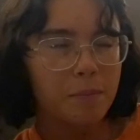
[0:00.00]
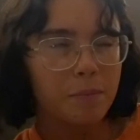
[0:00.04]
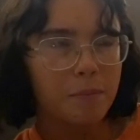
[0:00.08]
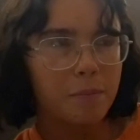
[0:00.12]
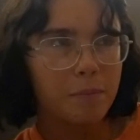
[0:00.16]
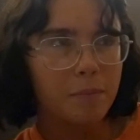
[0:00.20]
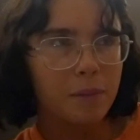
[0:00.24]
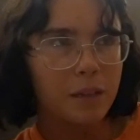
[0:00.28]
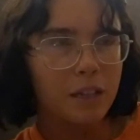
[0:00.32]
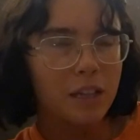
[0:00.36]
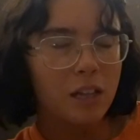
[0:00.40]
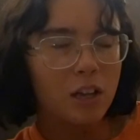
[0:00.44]

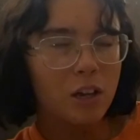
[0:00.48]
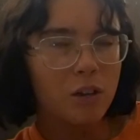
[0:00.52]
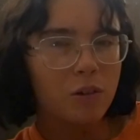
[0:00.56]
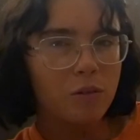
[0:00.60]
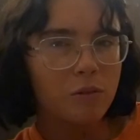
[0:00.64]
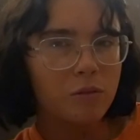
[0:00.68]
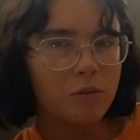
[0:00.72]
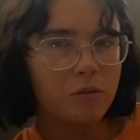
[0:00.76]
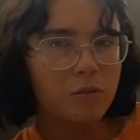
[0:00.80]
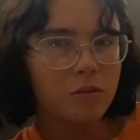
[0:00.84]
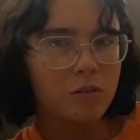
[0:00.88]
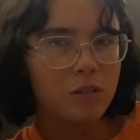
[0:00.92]

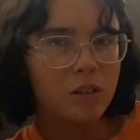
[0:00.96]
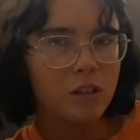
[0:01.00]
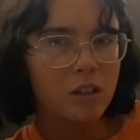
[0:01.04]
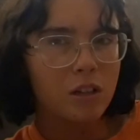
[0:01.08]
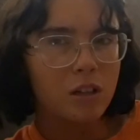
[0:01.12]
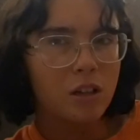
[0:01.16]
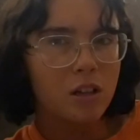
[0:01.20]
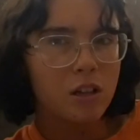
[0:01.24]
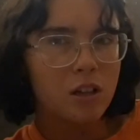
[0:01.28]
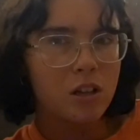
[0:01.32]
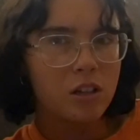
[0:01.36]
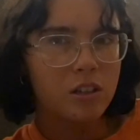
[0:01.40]
Billo,
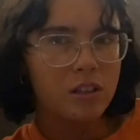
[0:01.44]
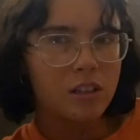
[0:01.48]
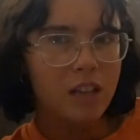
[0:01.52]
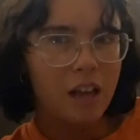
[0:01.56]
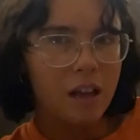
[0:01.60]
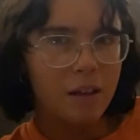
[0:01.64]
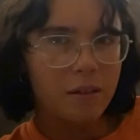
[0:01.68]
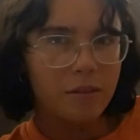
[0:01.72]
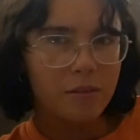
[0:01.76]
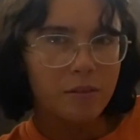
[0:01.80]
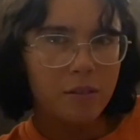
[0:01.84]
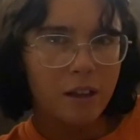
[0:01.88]

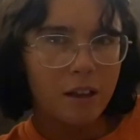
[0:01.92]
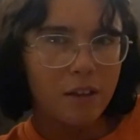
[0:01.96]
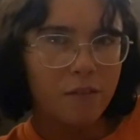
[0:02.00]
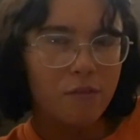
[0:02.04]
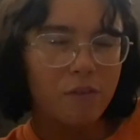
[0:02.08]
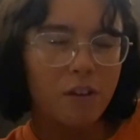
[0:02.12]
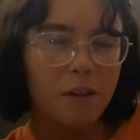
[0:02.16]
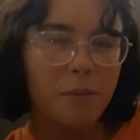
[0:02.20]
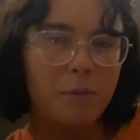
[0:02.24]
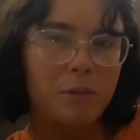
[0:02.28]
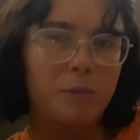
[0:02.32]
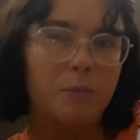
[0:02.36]
that like
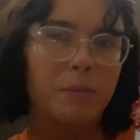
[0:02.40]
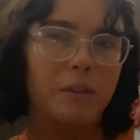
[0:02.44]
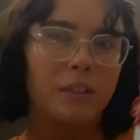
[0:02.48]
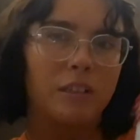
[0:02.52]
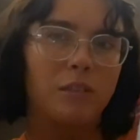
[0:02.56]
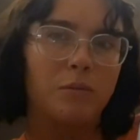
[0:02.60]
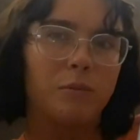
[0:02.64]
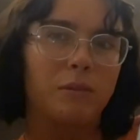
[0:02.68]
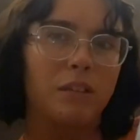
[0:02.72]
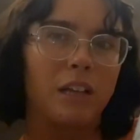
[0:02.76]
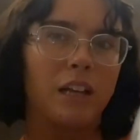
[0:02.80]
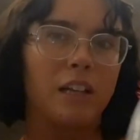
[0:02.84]
famous
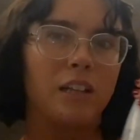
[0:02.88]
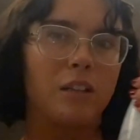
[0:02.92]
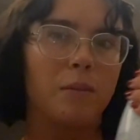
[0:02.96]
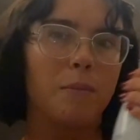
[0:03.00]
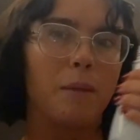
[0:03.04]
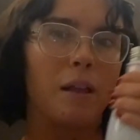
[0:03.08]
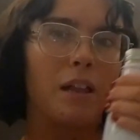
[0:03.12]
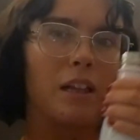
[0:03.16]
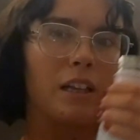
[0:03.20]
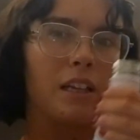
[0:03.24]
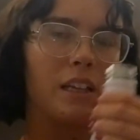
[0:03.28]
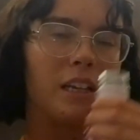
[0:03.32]
building with like the
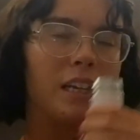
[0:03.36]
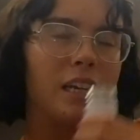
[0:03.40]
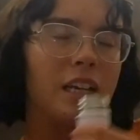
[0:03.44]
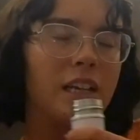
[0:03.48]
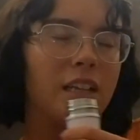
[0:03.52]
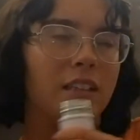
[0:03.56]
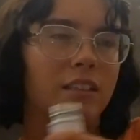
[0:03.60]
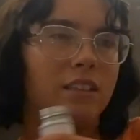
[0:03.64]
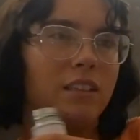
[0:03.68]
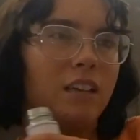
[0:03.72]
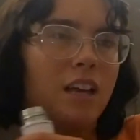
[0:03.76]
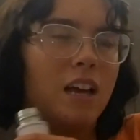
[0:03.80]

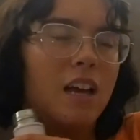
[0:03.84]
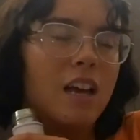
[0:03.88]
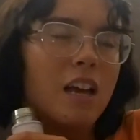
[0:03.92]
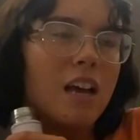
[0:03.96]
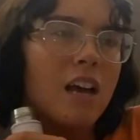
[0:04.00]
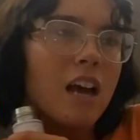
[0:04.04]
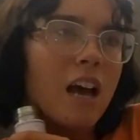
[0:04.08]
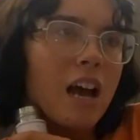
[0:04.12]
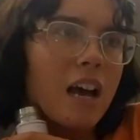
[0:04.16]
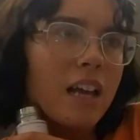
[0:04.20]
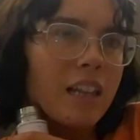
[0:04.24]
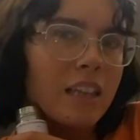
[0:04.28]
balconies,
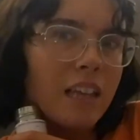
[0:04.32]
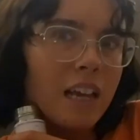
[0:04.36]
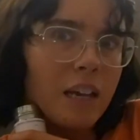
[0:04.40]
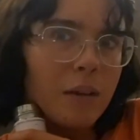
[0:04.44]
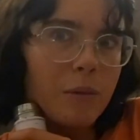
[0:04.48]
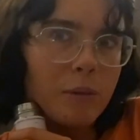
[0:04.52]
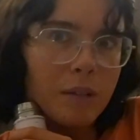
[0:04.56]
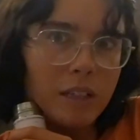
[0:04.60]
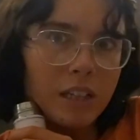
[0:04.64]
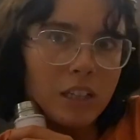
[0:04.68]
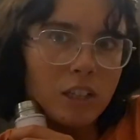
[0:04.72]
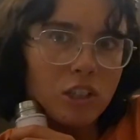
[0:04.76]
and like
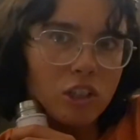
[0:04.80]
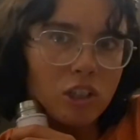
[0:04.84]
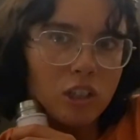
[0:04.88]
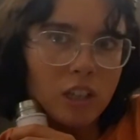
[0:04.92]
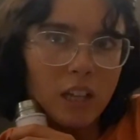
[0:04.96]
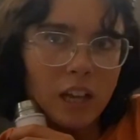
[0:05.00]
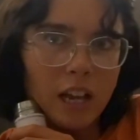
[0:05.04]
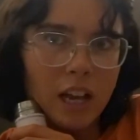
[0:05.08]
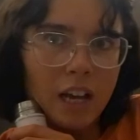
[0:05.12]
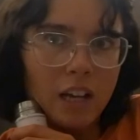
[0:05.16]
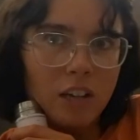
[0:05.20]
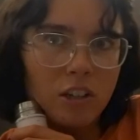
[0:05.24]
we
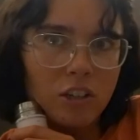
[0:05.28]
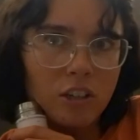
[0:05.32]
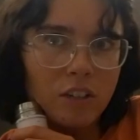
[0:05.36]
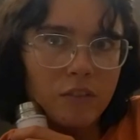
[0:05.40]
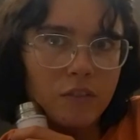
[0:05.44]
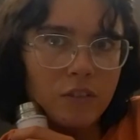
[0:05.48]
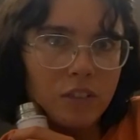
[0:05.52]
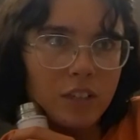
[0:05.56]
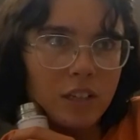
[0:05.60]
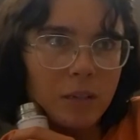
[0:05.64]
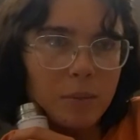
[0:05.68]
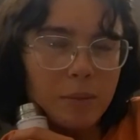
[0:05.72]
literally, like I couldn't
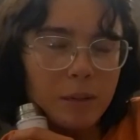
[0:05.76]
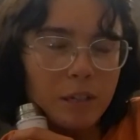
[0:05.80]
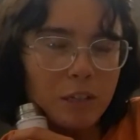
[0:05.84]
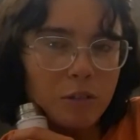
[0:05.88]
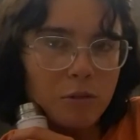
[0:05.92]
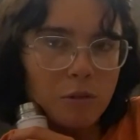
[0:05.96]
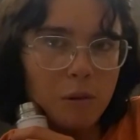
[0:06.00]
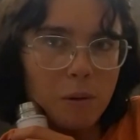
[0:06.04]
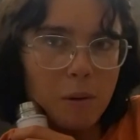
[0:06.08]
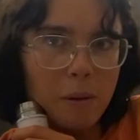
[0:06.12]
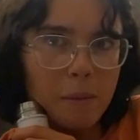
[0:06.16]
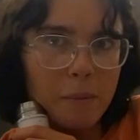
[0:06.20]
even take a
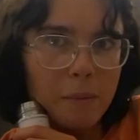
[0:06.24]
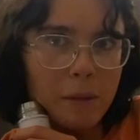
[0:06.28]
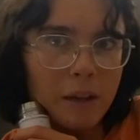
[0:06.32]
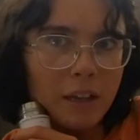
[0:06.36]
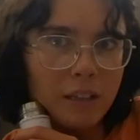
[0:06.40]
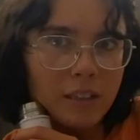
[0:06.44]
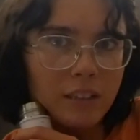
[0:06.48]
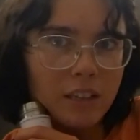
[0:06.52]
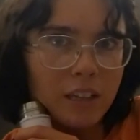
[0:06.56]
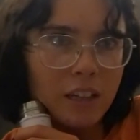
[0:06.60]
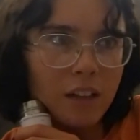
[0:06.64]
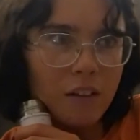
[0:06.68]
picture, we went
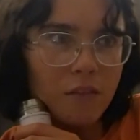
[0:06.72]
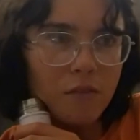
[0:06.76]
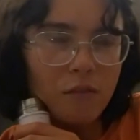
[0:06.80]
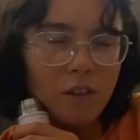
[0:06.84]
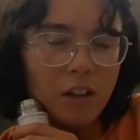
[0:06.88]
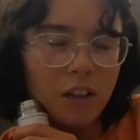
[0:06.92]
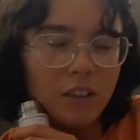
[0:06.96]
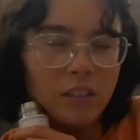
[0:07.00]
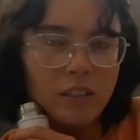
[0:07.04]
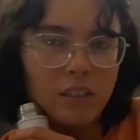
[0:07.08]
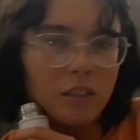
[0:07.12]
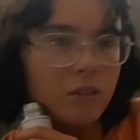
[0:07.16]
past it that
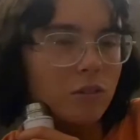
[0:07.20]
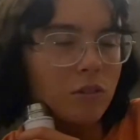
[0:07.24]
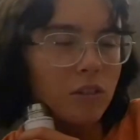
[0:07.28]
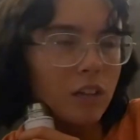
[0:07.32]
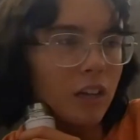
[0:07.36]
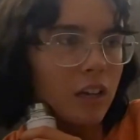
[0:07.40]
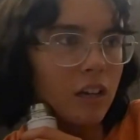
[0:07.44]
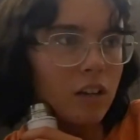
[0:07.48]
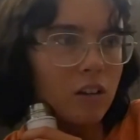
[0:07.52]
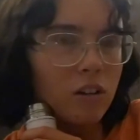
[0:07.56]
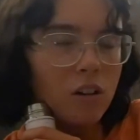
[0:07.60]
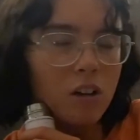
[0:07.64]
fast, and I was
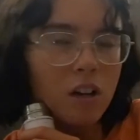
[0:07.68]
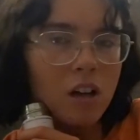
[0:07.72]
like,